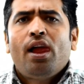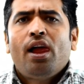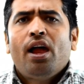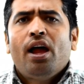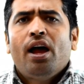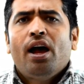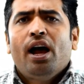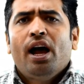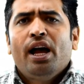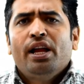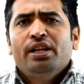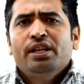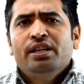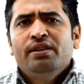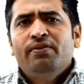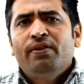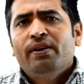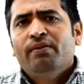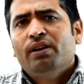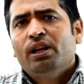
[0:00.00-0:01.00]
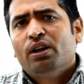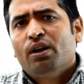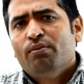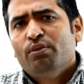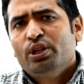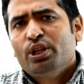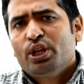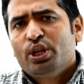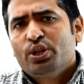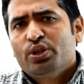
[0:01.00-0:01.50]
And informal
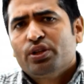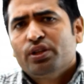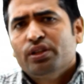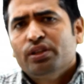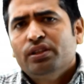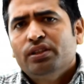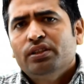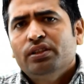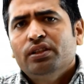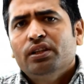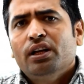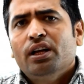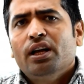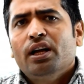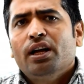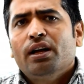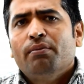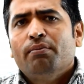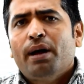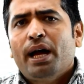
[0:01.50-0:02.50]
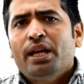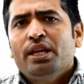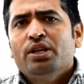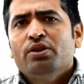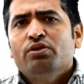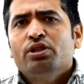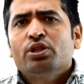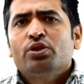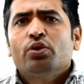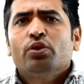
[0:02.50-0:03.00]
communication by
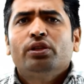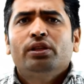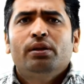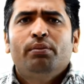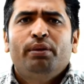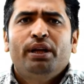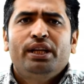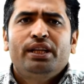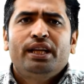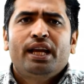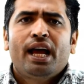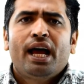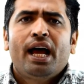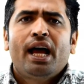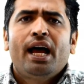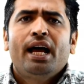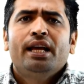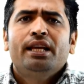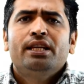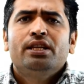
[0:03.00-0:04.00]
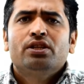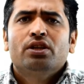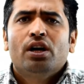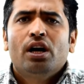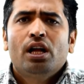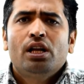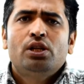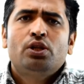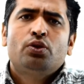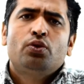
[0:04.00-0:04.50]
using social media is
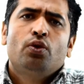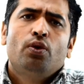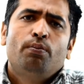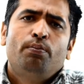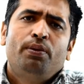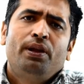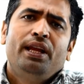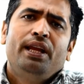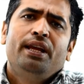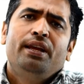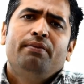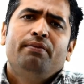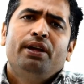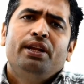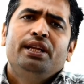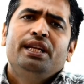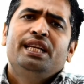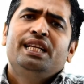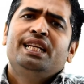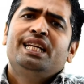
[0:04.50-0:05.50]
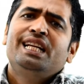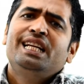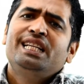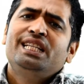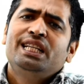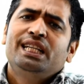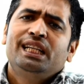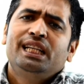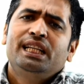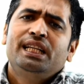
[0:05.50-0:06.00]
also play a very
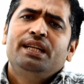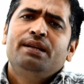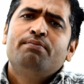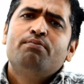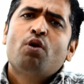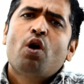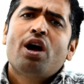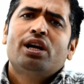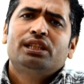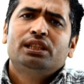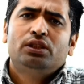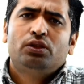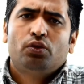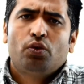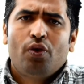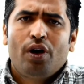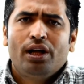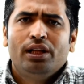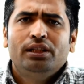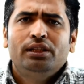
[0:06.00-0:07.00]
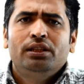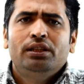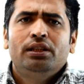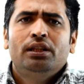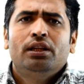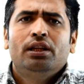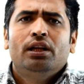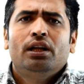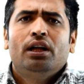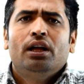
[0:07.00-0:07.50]
increasingly important role
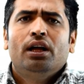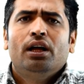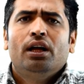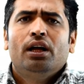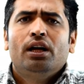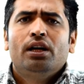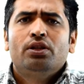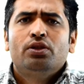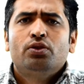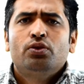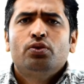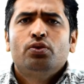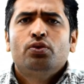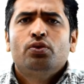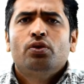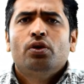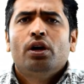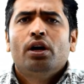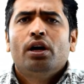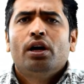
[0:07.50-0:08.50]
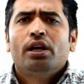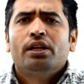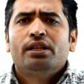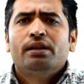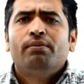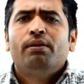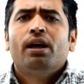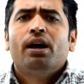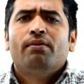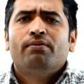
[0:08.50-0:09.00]
to
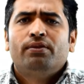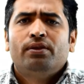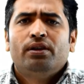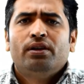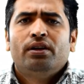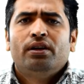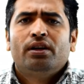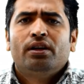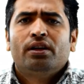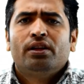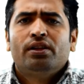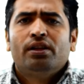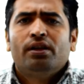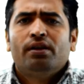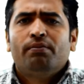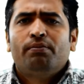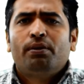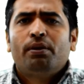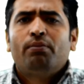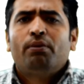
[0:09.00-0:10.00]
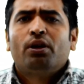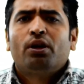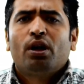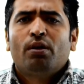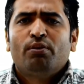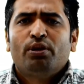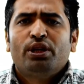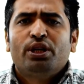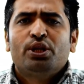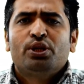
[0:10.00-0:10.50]
develop the proper
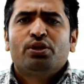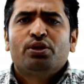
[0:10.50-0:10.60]
communication